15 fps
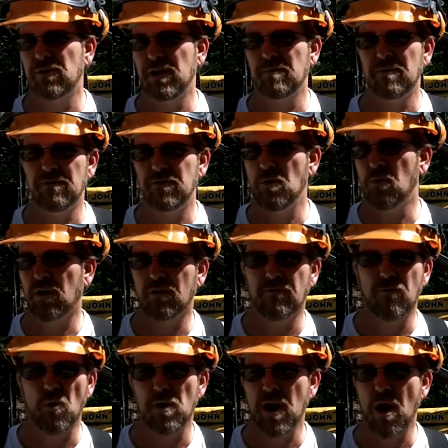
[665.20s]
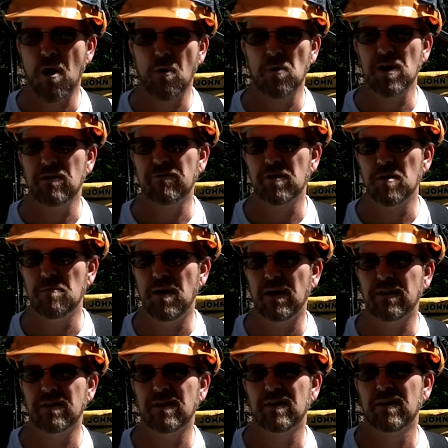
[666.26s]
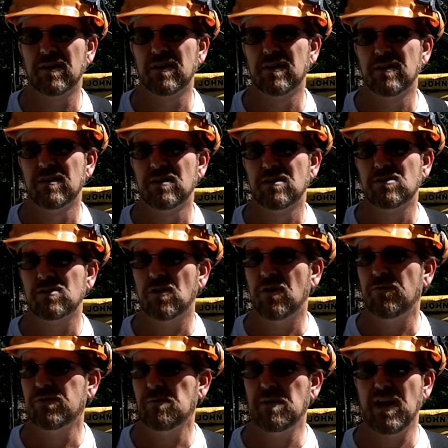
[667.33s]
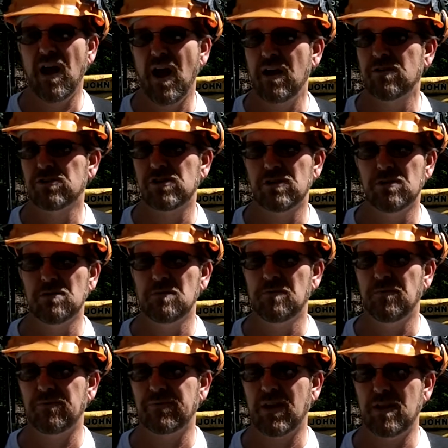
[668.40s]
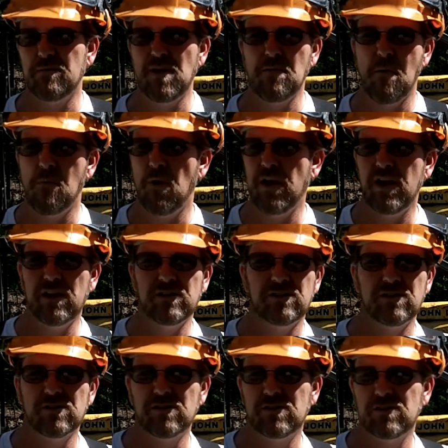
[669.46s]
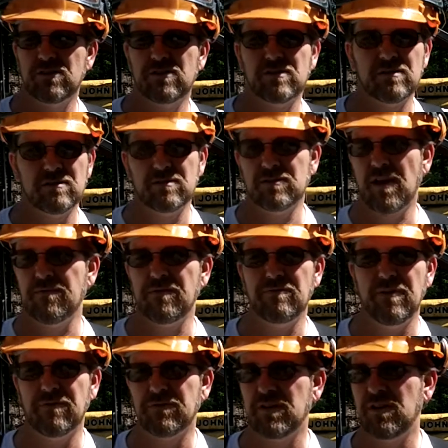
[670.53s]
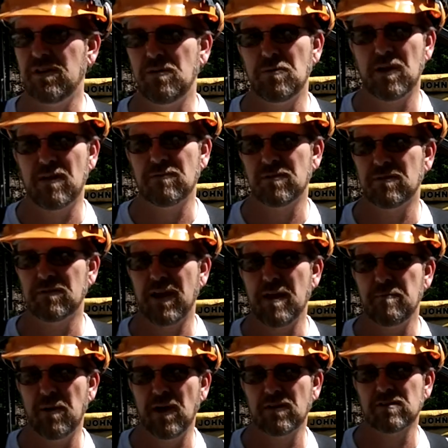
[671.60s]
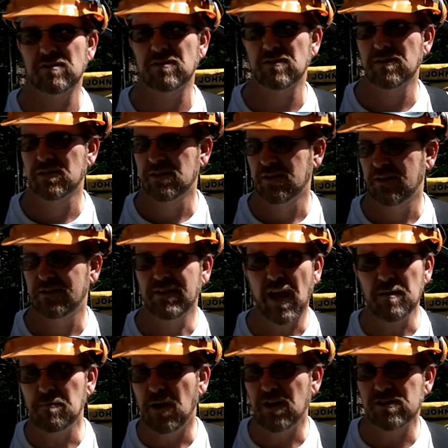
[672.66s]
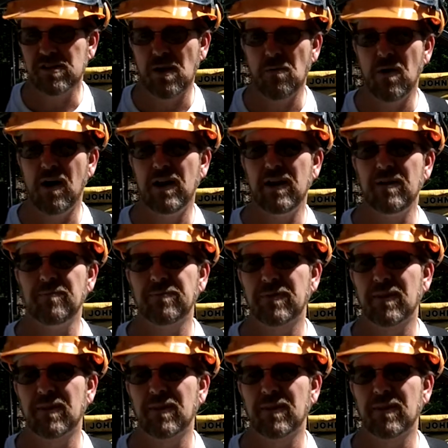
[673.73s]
it in if you work a 40-hour week for a month. So if somebody hires you and the minimum wage is $7.50, whatever, $8, $10 they want it,